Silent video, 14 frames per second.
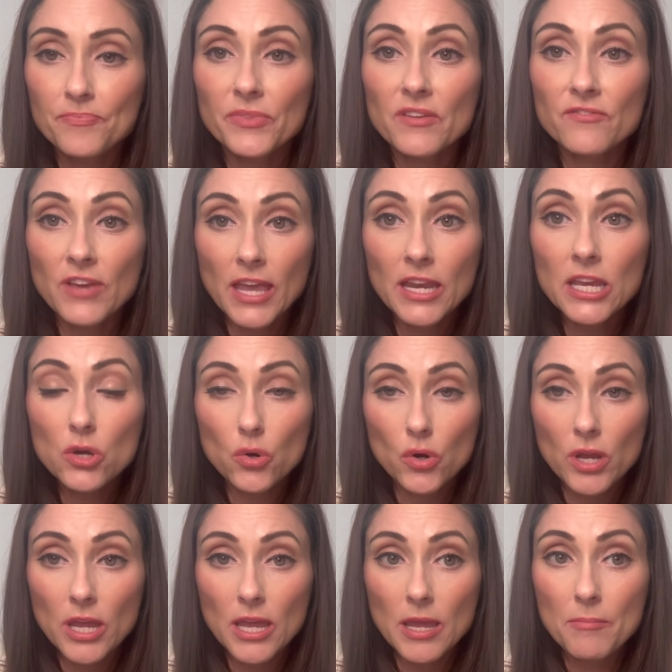
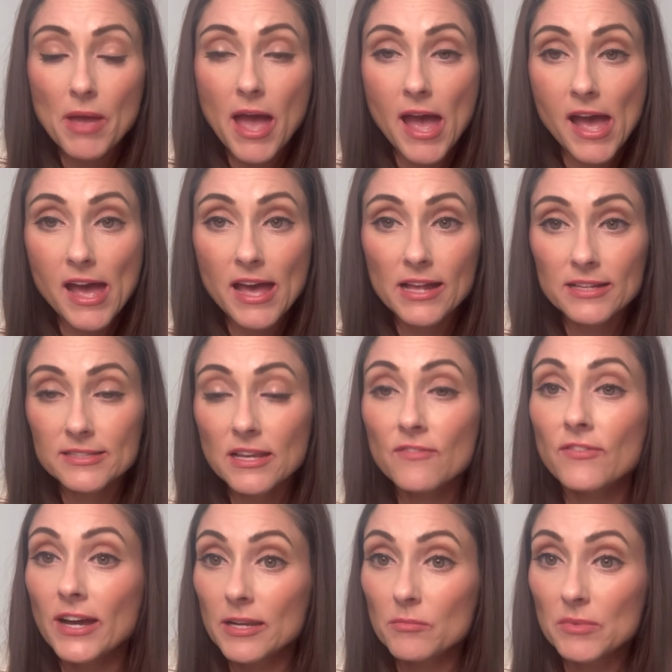Vanicream has a
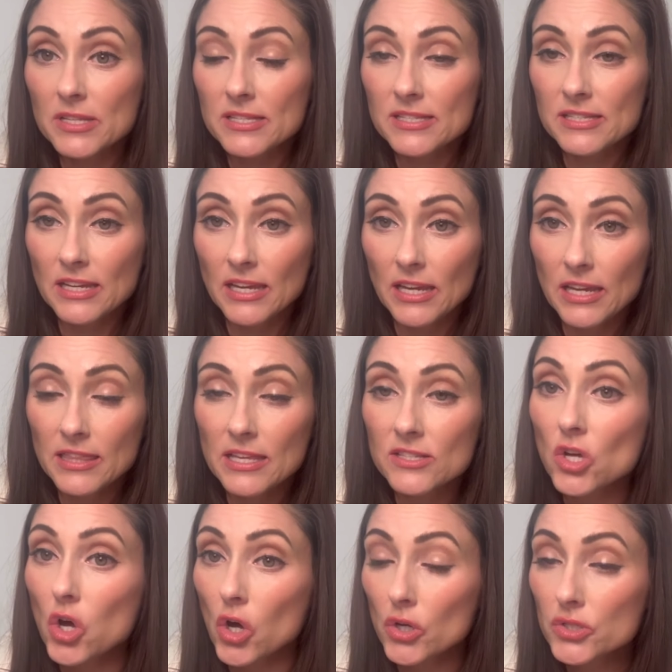vitamin C that's
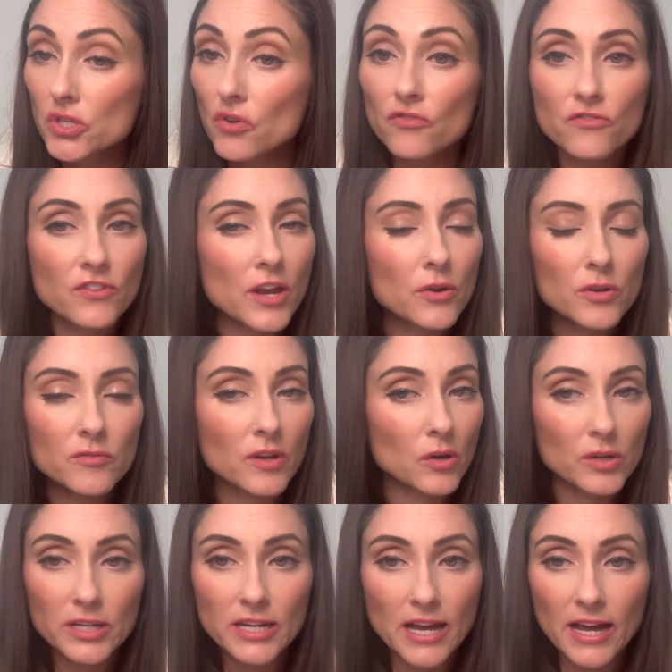also very,
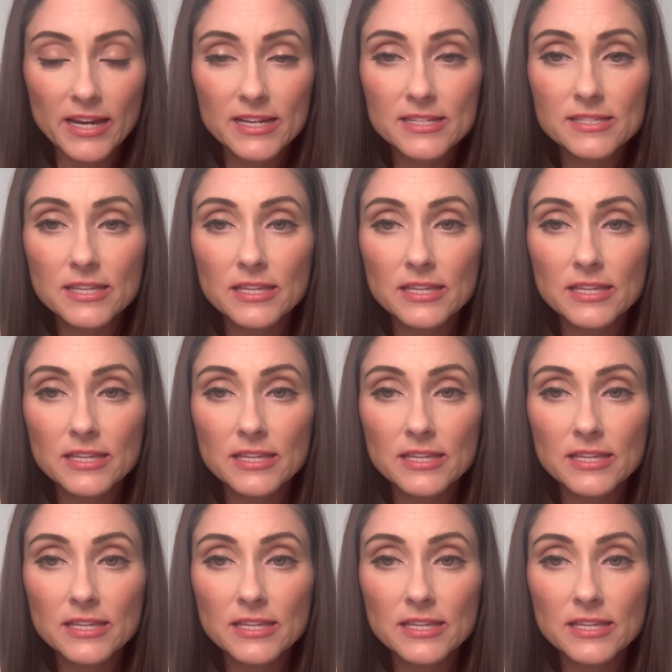very nice.